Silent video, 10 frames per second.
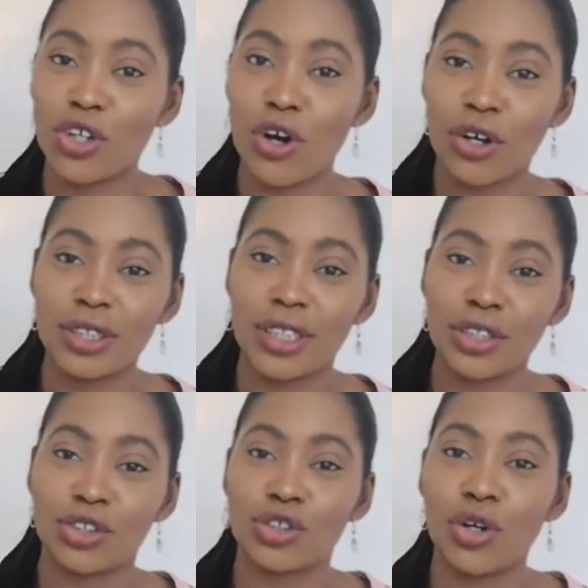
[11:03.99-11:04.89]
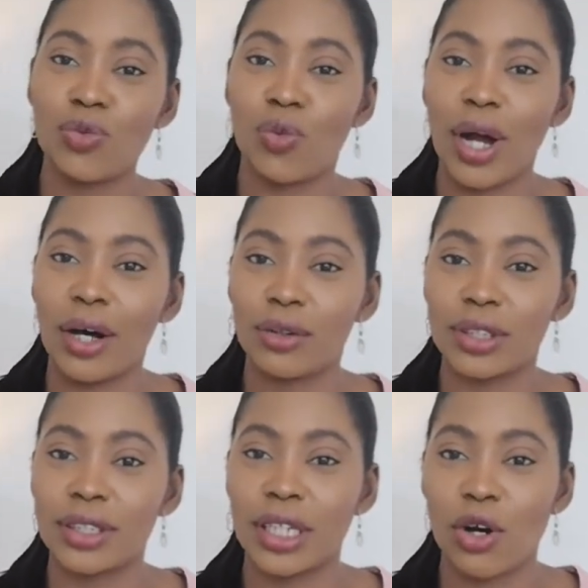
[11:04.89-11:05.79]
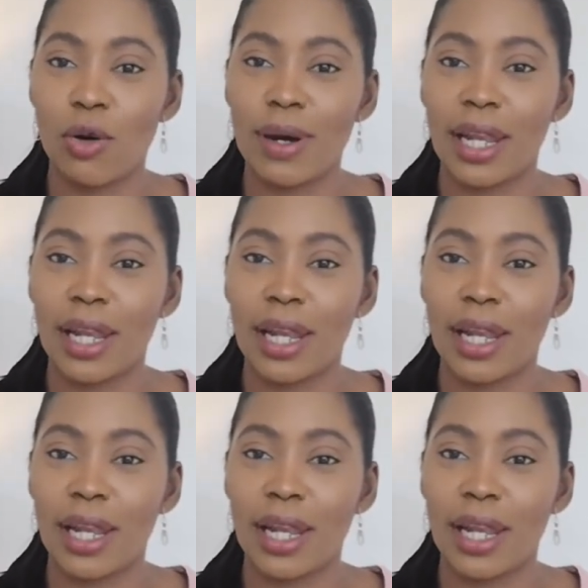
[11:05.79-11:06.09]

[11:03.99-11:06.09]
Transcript: Coco did so well sitting on